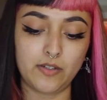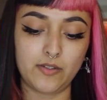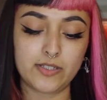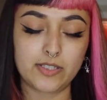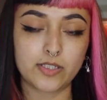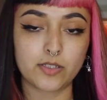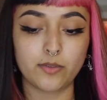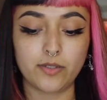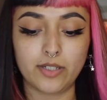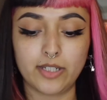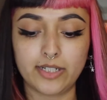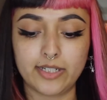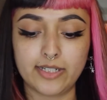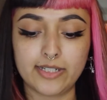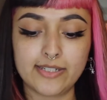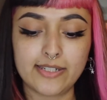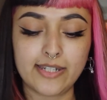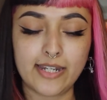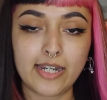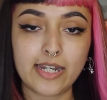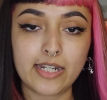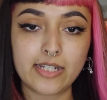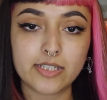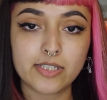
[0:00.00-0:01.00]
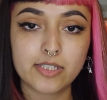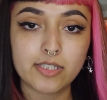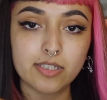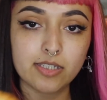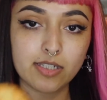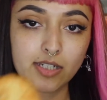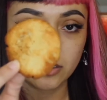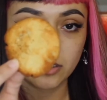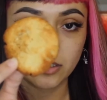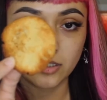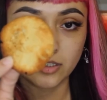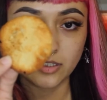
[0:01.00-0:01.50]
let's go ahead and
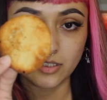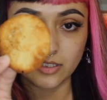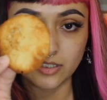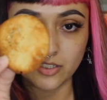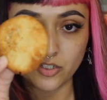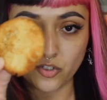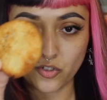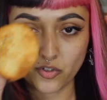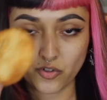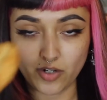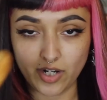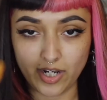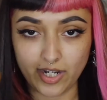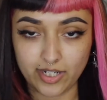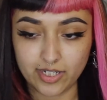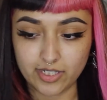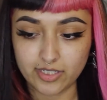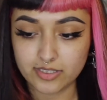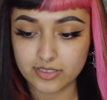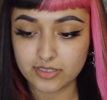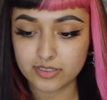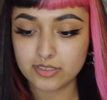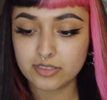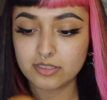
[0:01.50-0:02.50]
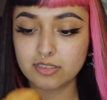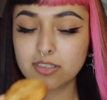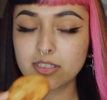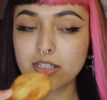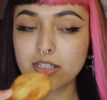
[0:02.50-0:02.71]
try it.